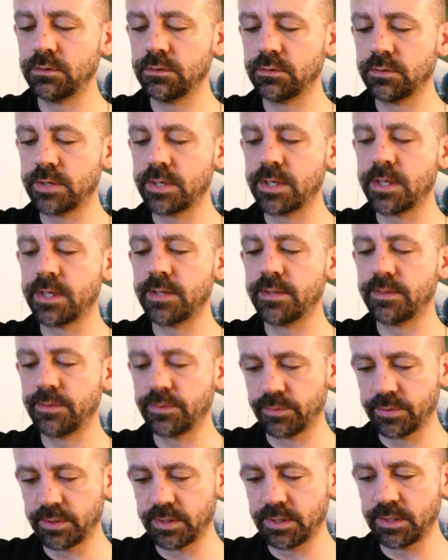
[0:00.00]
and
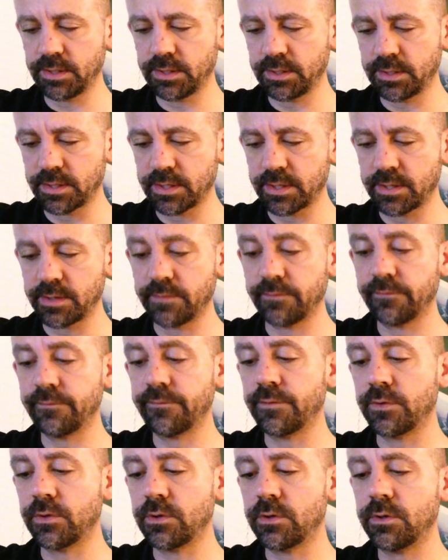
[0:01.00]
3 and
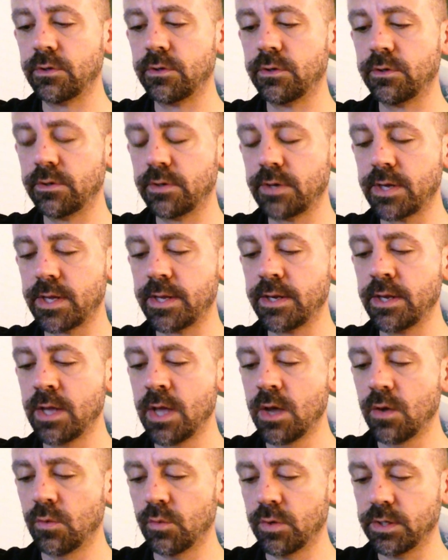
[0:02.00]
4 and
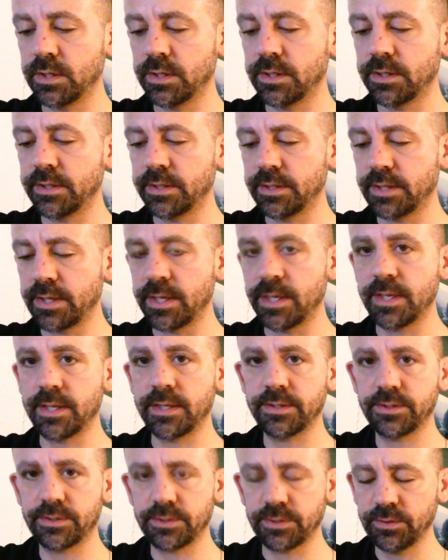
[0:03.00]
1
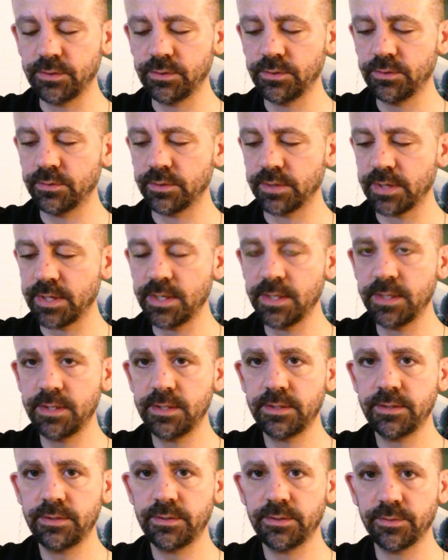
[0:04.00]
and 2
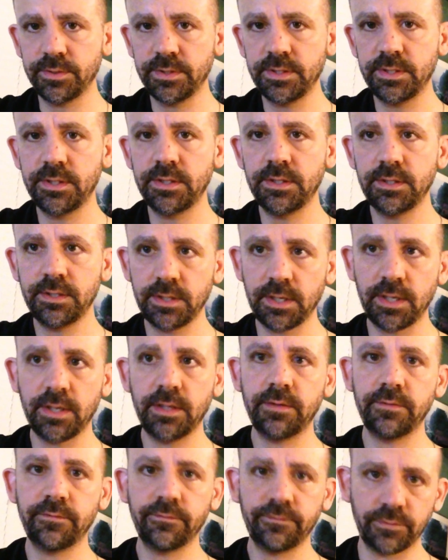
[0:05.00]
and 3
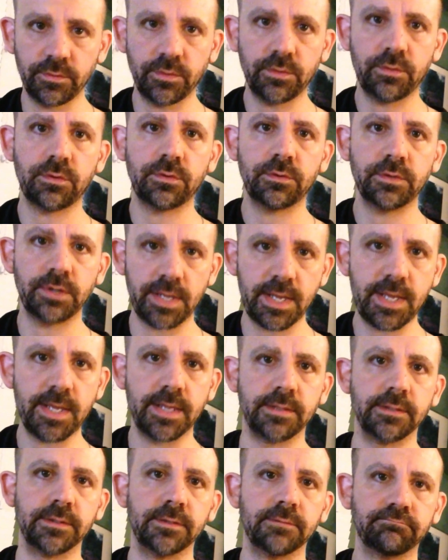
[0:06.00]
and 4
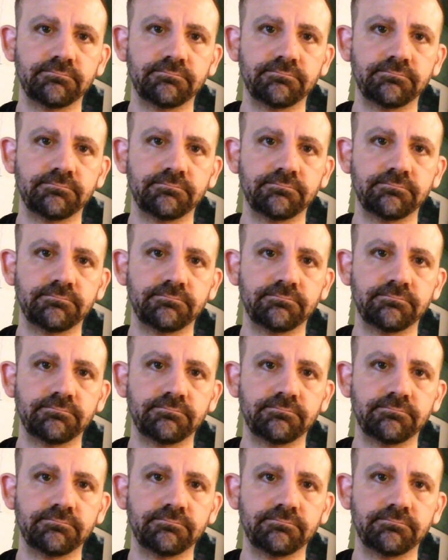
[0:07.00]
and.